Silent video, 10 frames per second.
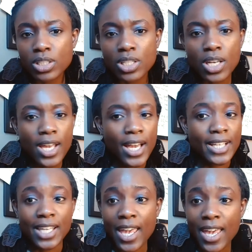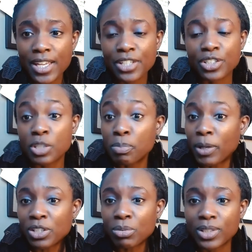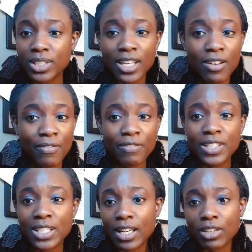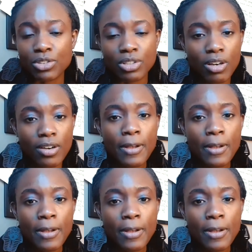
I say, hey, here's a special discount, $15 off